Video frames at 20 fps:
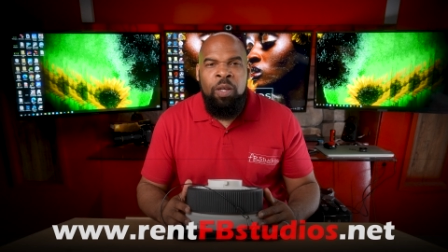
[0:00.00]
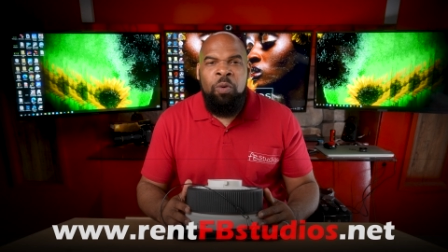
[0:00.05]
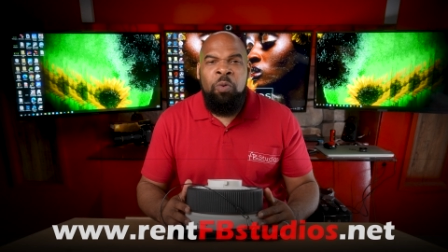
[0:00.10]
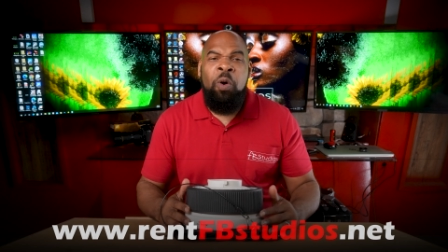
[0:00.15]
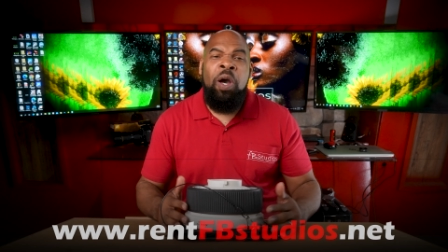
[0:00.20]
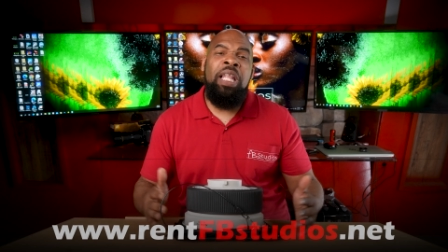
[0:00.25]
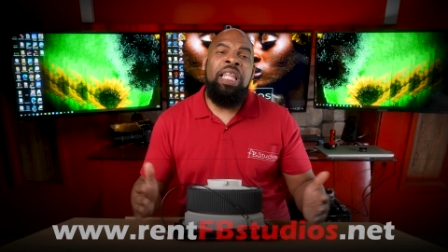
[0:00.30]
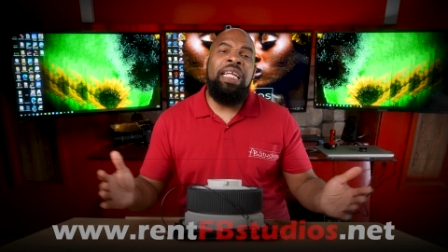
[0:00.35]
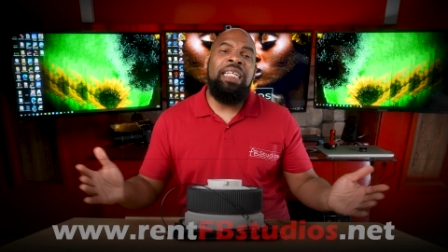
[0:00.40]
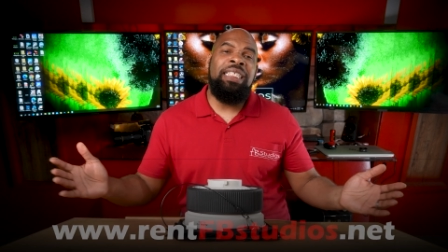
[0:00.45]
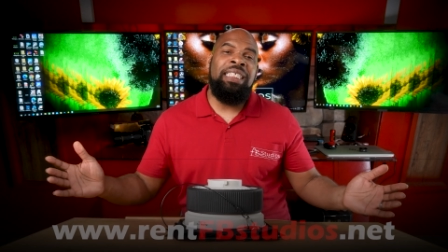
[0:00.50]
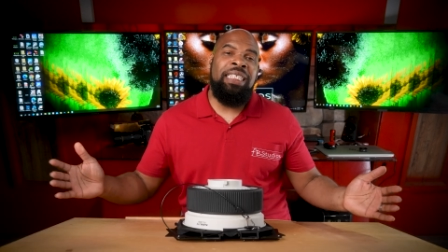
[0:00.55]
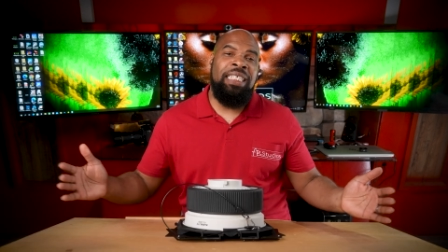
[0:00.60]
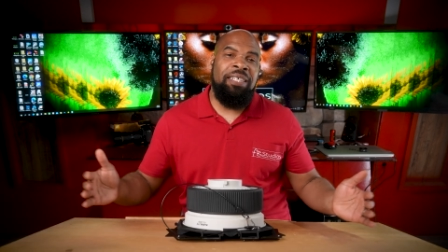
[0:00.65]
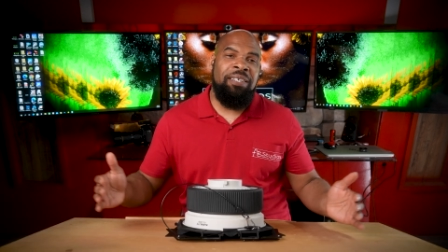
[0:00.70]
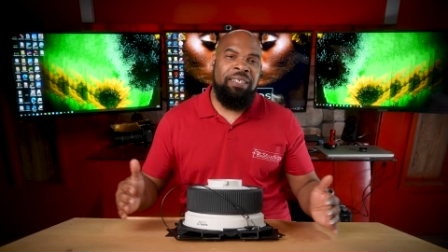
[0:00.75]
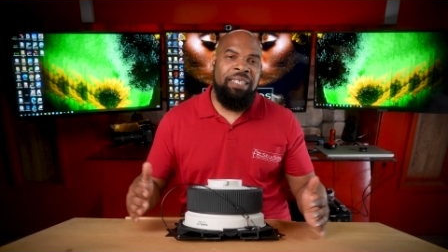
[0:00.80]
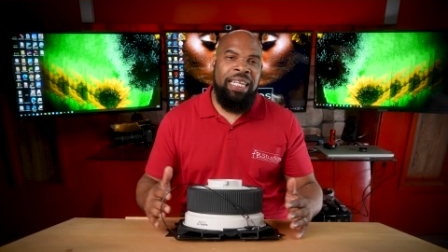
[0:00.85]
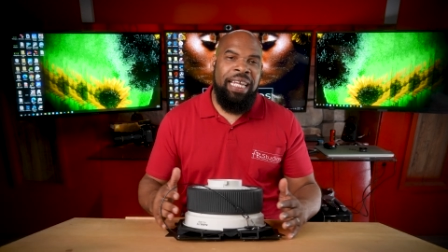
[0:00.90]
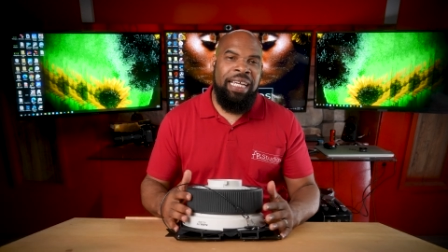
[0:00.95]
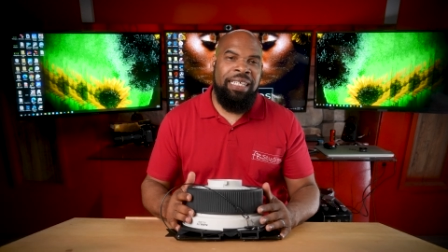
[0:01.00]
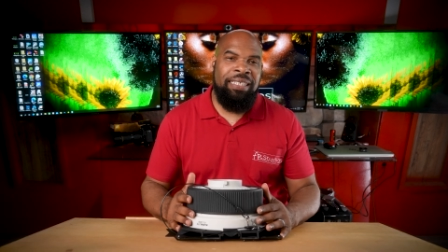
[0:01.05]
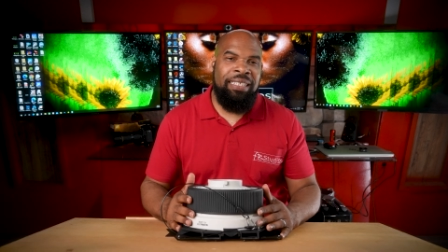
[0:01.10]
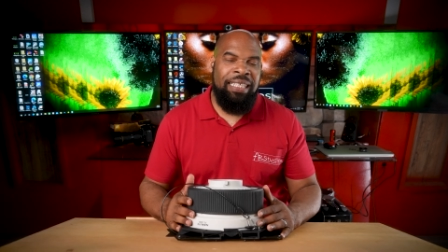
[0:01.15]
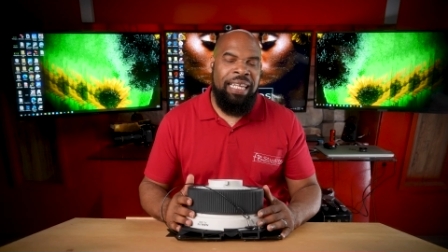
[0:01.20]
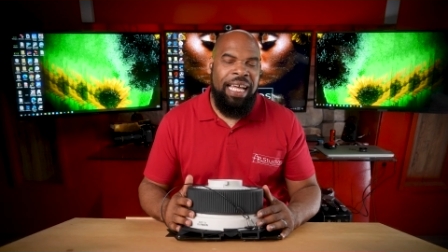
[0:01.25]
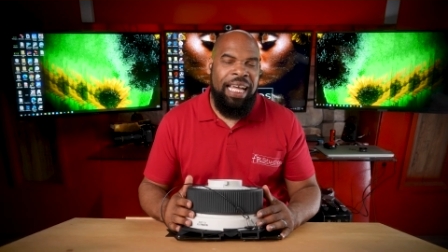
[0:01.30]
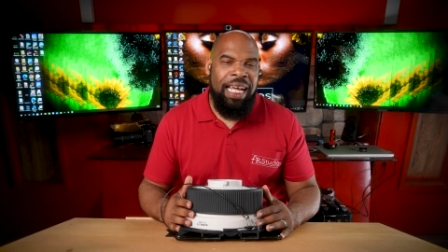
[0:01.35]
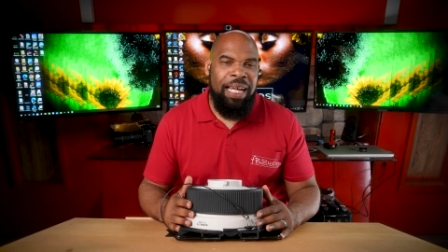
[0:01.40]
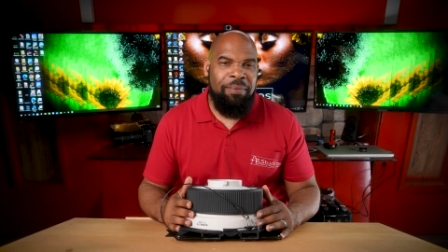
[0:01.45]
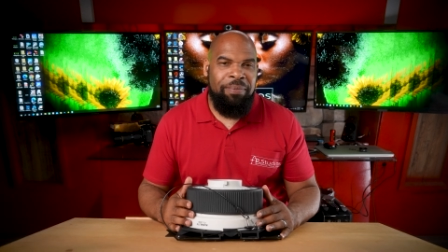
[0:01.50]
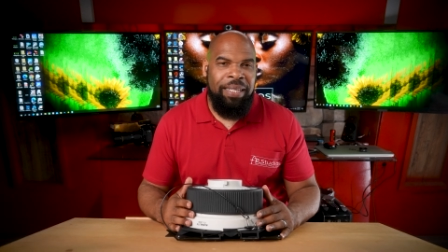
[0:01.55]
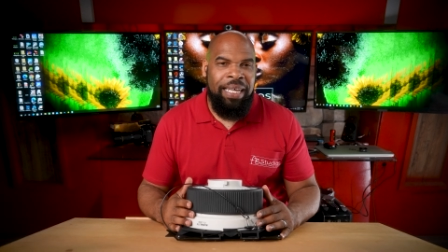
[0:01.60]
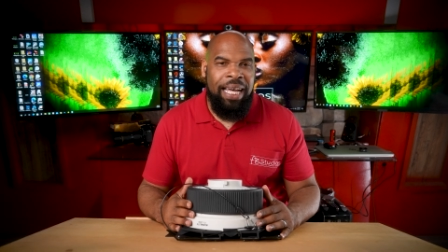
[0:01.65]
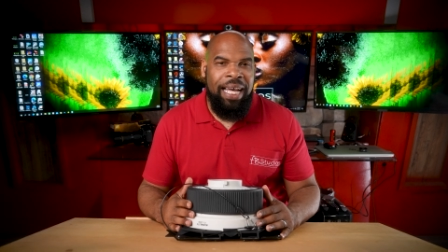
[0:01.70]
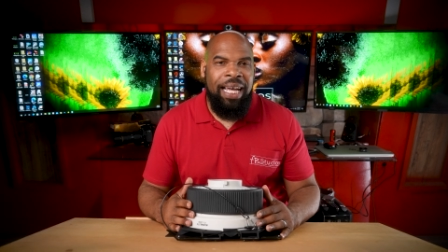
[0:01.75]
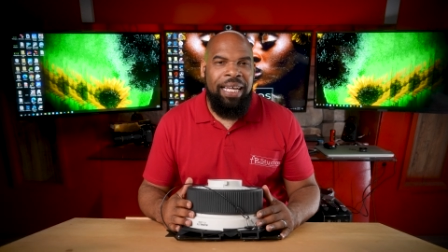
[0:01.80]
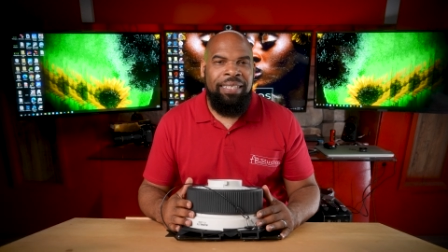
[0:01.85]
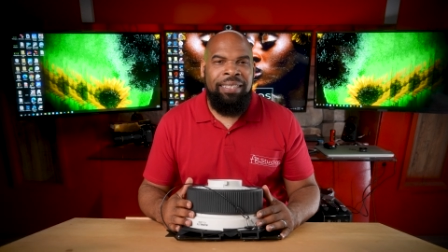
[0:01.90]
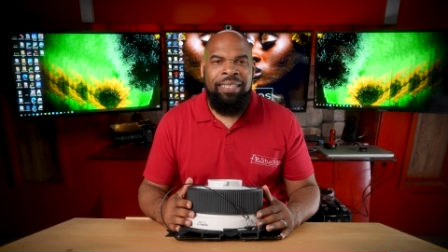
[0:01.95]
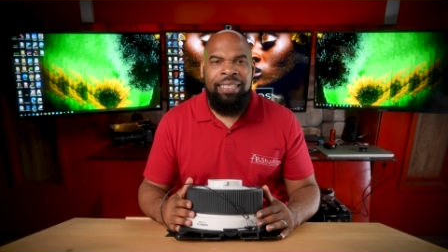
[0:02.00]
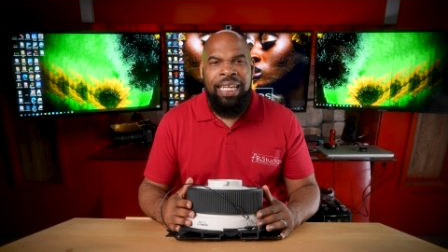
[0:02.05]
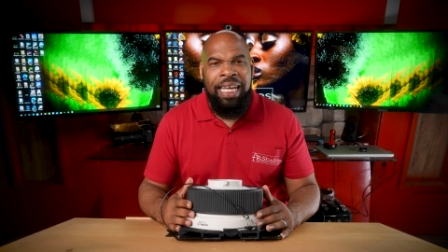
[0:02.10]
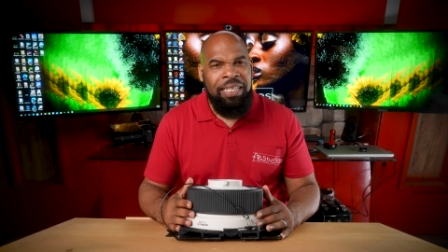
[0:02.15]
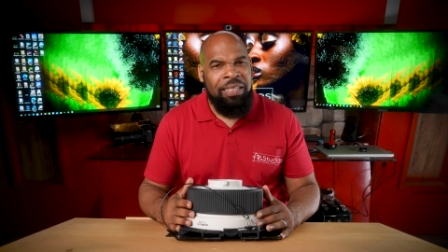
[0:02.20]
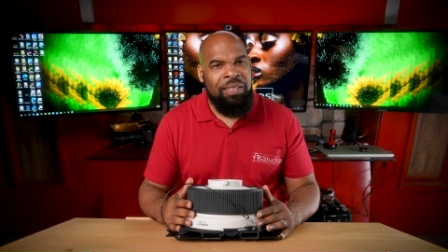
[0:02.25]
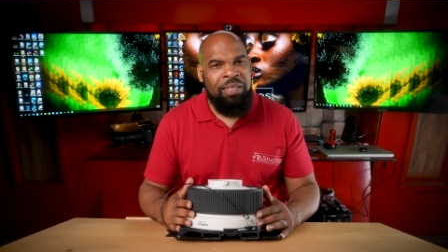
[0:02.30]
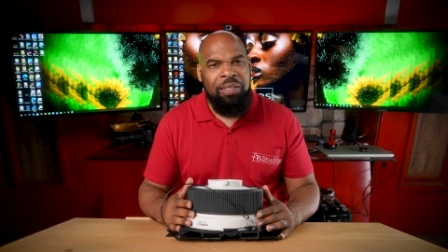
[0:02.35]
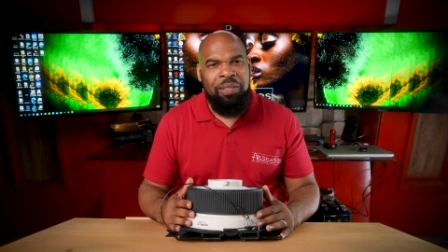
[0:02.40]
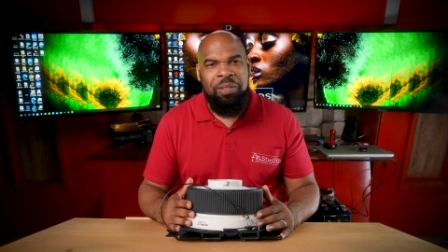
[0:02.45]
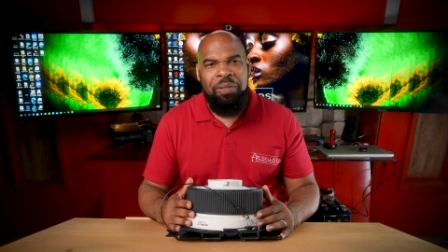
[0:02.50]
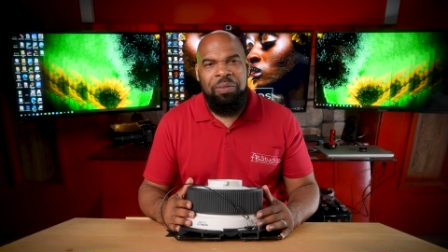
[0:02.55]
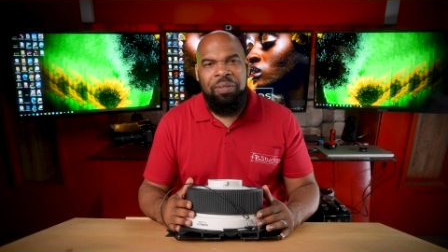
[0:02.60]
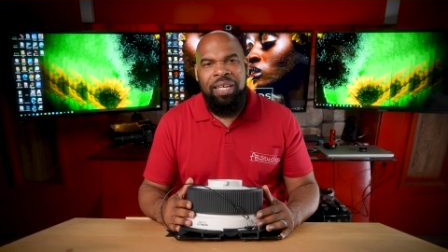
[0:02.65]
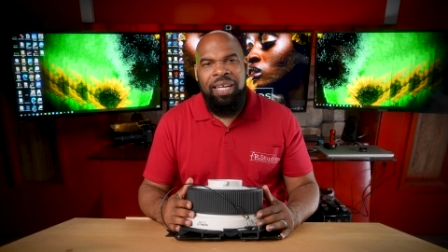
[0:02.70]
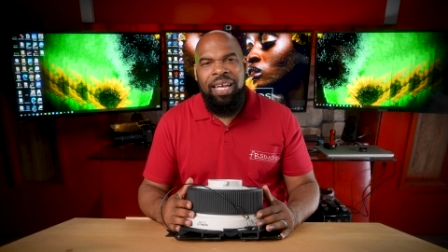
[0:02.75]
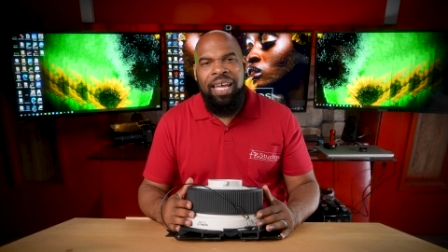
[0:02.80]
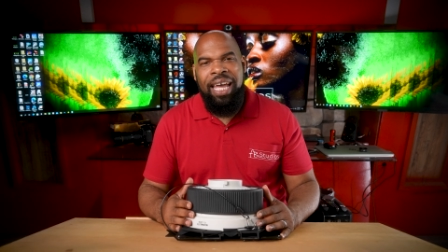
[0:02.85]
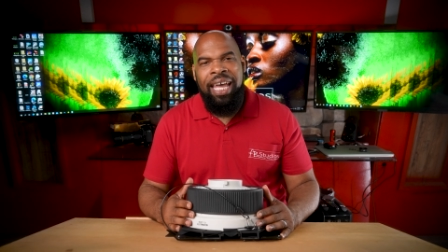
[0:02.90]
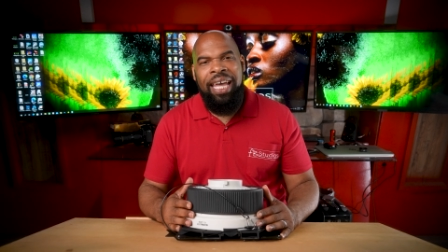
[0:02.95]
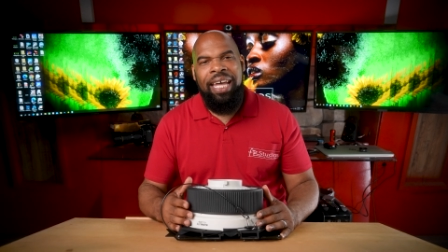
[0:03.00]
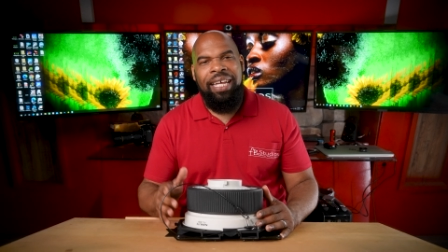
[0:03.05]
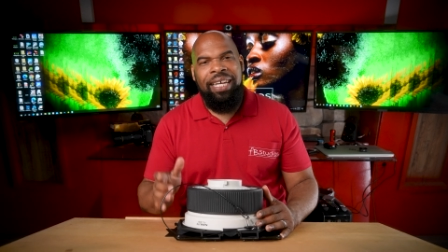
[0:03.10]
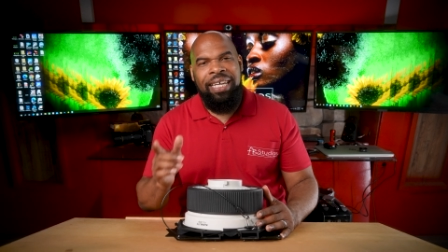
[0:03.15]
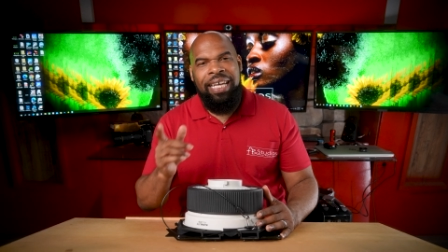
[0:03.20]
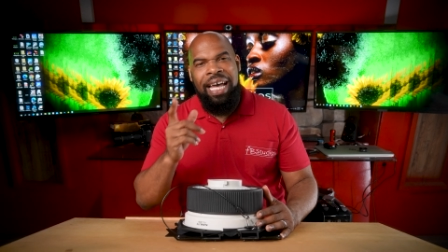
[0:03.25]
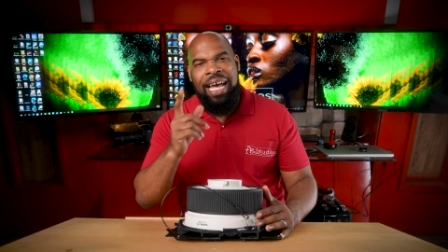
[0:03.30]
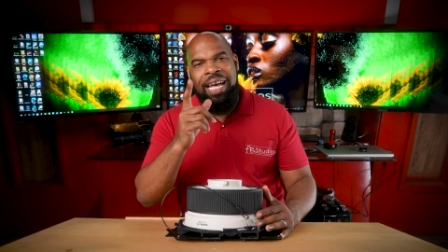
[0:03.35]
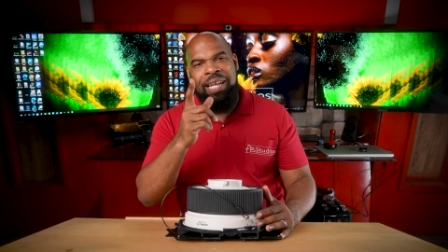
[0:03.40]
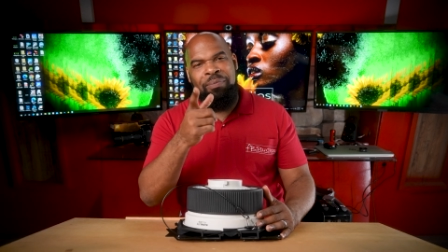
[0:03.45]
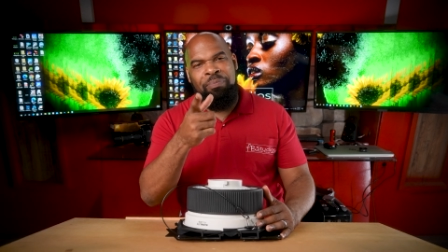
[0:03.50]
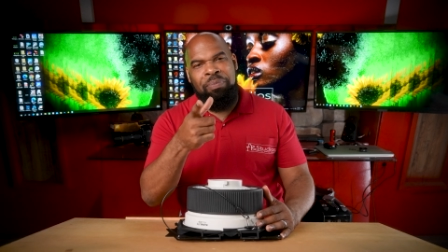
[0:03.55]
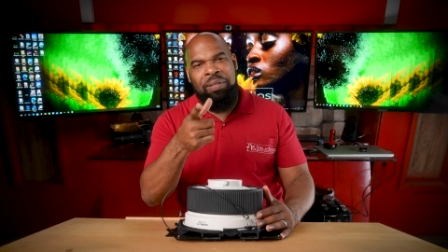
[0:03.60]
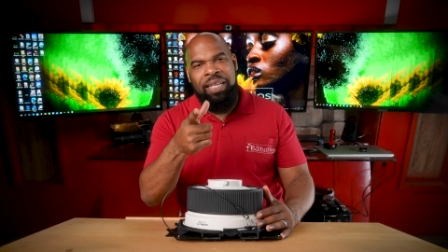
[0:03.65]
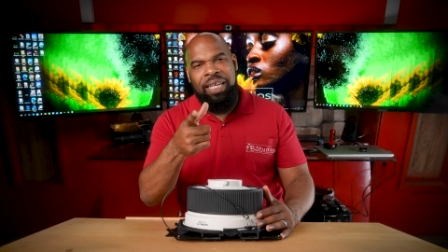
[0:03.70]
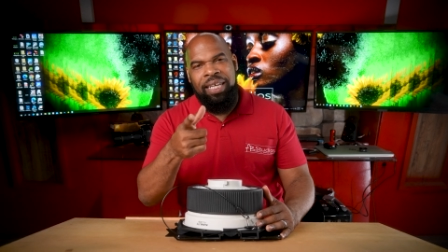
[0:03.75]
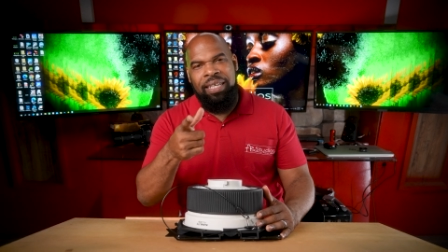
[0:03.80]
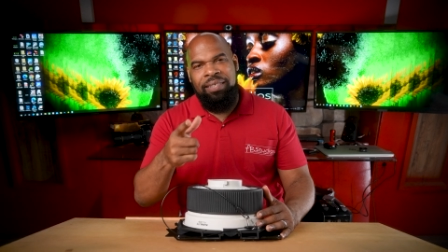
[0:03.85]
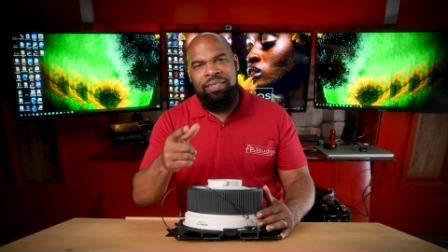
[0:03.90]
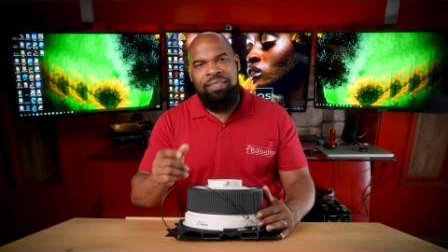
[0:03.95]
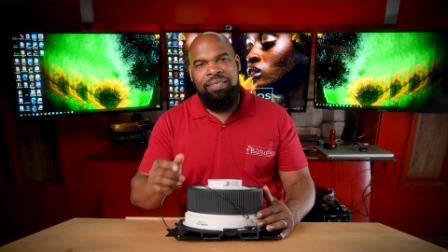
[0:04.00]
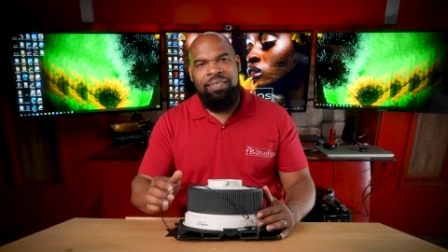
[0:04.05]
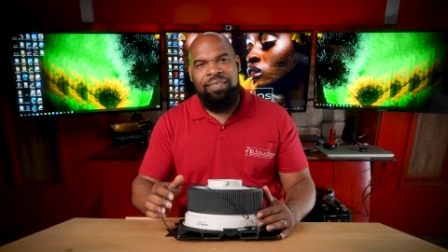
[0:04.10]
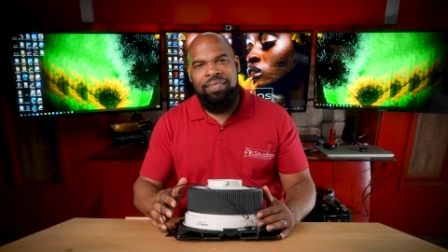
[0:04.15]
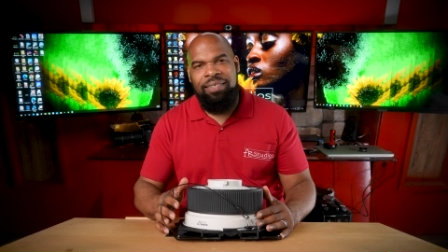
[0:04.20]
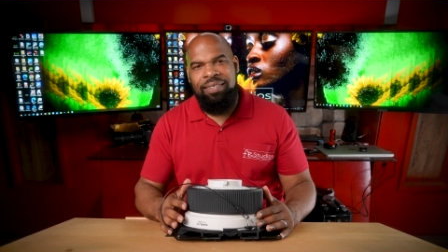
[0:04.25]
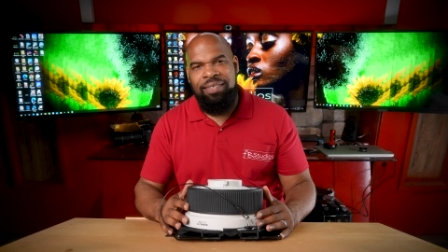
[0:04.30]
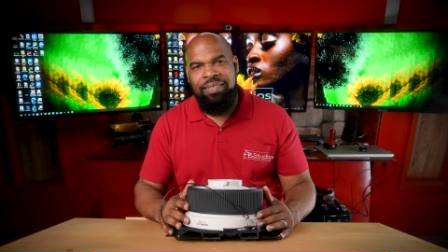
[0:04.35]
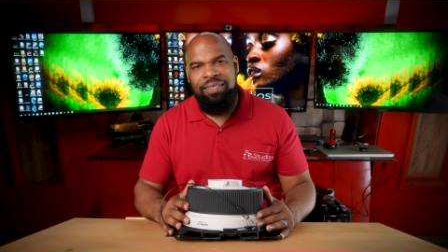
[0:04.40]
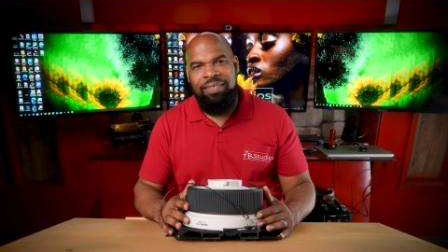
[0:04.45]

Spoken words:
Well, until next time, guys, stay tuned and God bless.